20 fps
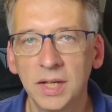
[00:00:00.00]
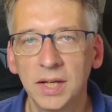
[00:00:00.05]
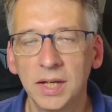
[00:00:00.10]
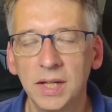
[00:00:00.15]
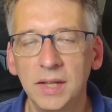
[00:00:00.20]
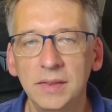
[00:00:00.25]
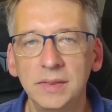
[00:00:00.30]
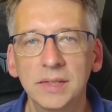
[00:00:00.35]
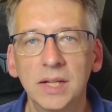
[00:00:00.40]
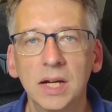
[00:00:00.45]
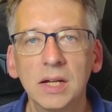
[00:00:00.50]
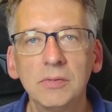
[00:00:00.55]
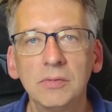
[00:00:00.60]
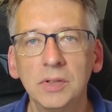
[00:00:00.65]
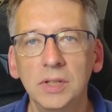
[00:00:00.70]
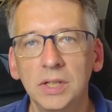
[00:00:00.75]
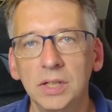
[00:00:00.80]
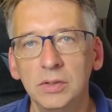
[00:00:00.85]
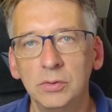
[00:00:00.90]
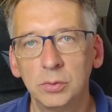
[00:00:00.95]
and
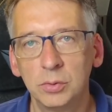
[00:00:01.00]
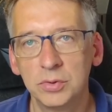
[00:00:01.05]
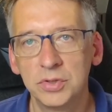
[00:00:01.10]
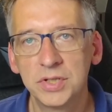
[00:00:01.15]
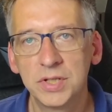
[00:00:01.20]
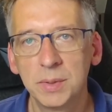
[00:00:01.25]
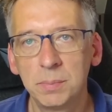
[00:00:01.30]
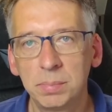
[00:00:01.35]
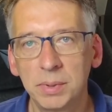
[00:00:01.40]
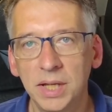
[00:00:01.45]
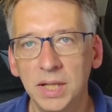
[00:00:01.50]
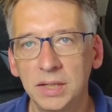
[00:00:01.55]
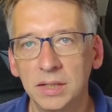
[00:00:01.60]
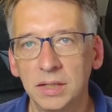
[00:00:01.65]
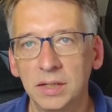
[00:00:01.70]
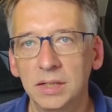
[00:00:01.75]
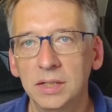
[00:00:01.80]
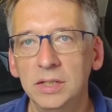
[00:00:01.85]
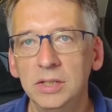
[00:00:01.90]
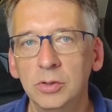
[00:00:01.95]
diving into chip
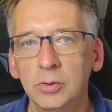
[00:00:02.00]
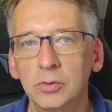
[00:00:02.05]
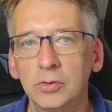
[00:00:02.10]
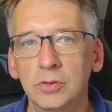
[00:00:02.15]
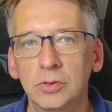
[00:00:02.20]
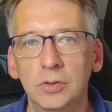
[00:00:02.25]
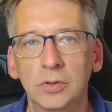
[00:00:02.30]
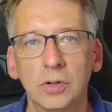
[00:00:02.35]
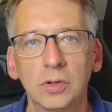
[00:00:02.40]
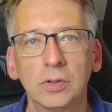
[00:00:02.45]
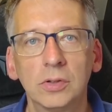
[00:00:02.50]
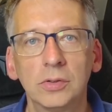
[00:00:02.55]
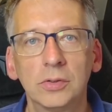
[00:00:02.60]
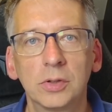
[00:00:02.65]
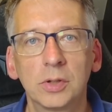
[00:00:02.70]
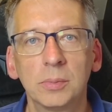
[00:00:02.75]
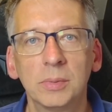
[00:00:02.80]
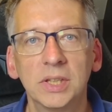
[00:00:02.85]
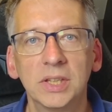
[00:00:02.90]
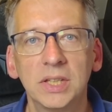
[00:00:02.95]
and Linux kernel
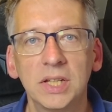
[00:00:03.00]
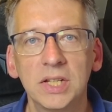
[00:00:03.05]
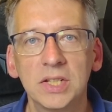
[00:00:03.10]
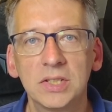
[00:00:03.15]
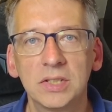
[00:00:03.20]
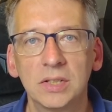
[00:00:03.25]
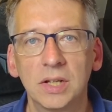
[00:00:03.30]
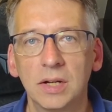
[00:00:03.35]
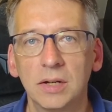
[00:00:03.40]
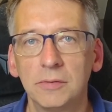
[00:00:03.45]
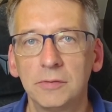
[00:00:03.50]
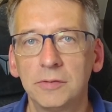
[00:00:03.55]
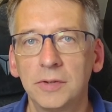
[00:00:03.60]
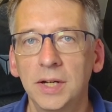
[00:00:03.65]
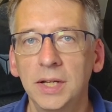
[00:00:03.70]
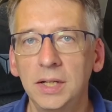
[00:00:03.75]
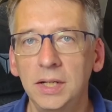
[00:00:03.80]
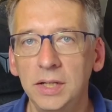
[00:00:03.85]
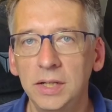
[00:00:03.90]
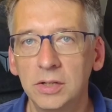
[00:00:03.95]
documentation, I
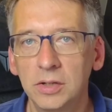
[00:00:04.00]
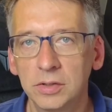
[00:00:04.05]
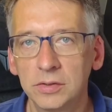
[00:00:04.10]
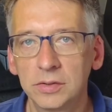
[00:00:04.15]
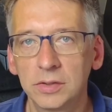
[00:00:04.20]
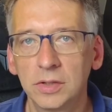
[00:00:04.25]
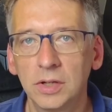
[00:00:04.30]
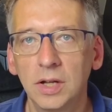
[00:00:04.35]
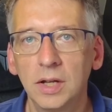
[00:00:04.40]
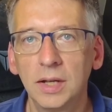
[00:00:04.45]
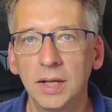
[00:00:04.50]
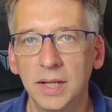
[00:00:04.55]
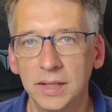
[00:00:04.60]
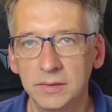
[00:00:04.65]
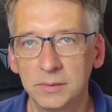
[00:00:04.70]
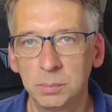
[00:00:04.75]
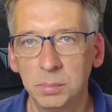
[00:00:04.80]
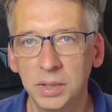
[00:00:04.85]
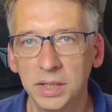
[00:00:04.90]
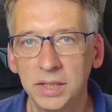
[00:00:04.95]
finally got a
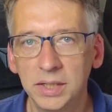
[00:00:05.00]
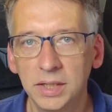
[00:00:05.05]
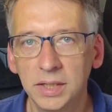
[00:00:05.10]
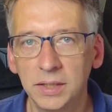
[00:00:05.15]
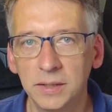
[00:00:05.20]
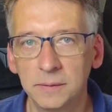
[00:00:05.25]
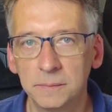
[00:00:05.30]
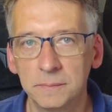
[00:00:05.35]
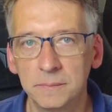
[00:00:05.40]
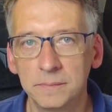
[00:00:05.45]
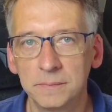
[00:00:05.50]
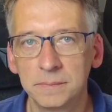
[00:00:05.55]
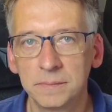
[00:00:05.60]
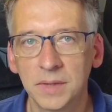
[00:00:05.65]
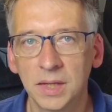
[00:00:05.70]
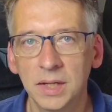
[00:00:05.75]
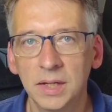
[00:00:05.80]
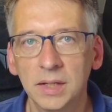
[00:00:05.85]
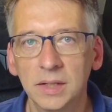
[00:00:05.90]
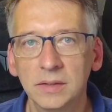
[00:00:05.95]
LED blinking.
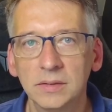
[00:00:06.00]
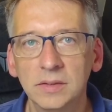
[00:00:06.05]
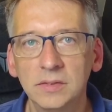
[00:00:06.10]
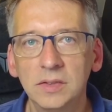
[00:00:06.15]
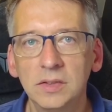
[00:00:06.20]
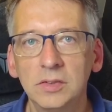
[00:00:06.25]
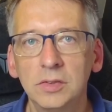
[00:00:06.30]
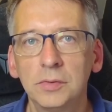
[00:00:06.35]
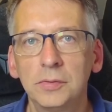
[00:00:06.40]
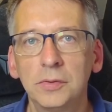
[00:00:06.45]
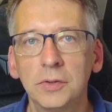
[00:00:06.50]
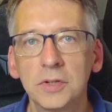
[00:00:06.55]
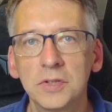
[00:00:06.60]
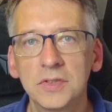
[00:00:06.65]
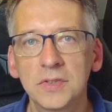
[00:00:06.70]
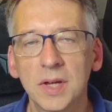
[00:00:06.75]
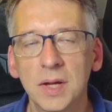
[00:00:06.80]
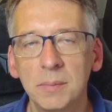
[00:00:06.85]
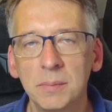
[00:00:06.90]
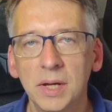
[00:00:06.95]
This is the
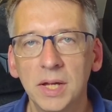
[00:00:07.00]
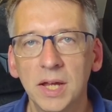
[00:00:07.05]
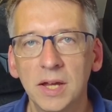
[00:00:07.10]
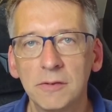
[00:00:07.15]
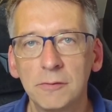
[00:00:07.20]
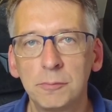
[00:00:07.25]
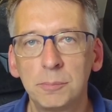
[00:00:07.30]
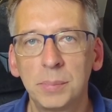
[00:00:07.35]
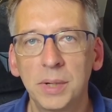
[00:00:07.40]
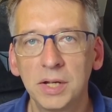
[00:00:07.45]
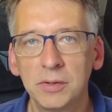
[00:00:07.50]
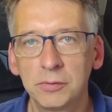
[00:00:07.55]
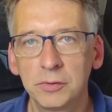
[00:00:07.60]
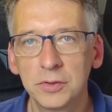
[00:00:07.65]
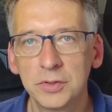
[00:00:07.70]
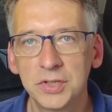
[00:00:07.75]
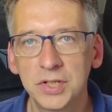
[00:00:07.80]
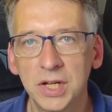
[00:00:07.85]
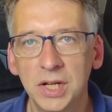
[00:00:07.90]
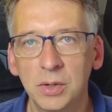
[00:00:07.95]
first time I have
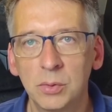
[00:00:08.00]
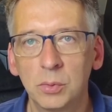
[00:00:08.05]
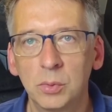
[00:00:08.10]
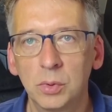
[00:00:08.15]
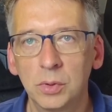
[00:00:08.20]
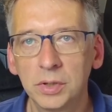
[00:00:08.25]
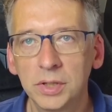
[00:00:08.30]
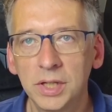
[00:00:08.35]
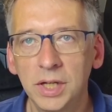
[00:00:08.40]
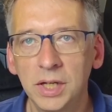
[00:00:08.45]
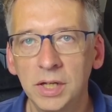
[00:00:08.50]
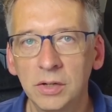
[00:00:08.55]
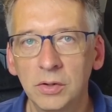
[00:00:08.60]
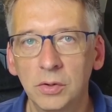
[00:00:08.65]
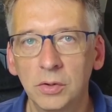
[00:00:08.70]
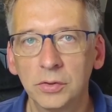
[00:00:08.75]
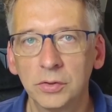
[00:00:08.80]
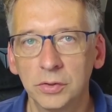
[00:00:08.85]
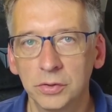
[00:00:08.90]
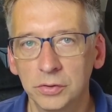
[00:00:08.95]
Pi4J working
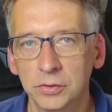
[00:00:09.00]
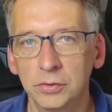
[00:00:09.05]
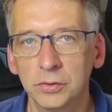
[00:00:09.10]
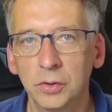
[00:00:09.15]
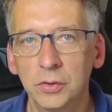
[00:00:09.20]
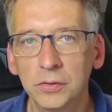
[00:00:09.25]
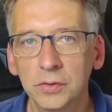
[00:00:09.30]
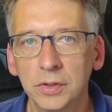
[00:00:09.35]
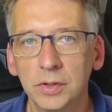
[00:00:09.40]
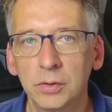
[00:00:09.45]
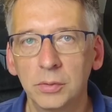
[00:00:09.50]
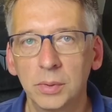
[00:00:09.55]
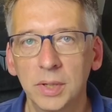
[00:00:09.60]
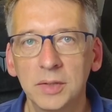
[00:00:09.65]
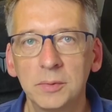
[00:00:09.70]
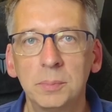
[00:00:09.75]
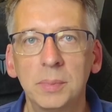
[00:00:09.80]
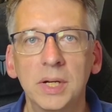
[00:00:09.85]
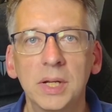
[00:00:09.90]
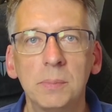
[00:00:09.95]
on a
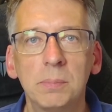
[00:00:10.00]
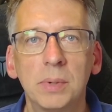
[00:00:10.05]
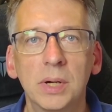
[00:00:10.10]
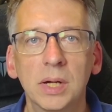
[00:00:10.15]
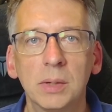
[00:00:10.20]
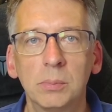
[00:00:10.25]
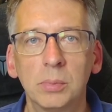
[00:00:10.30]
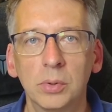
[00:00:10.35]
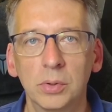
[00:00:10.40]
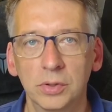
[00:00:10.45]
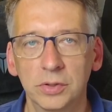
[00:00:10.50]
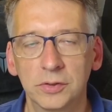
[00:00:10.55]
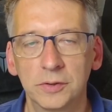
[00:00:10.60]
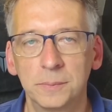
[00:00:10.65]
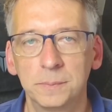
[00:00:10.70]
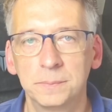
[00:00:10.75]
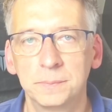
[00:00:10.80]
non-Raspberry Pi board.